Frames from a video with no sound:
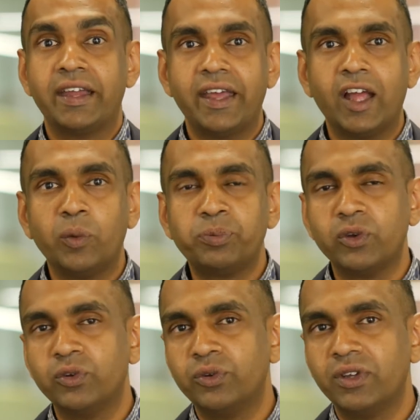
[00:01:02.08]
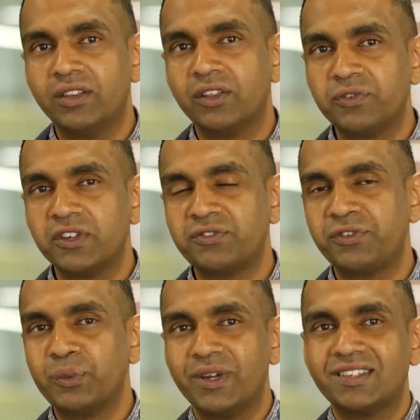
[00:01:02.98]
and help you in the first
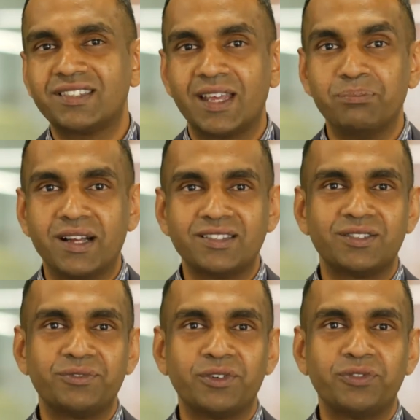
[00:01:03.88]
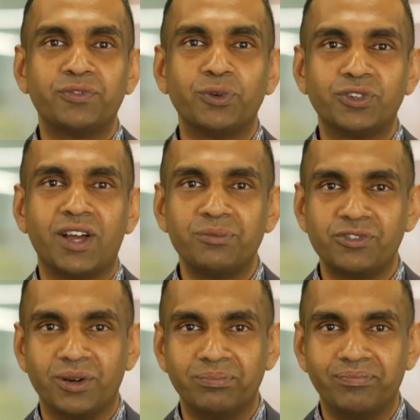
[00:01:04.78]
few weeks and months of your full-time
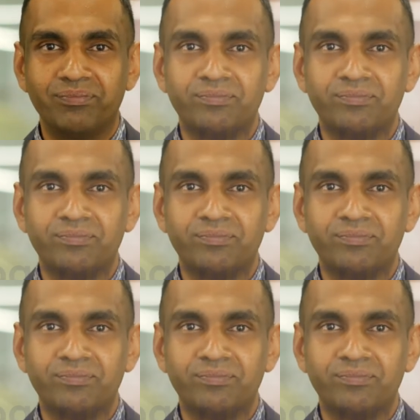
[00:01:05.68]
job.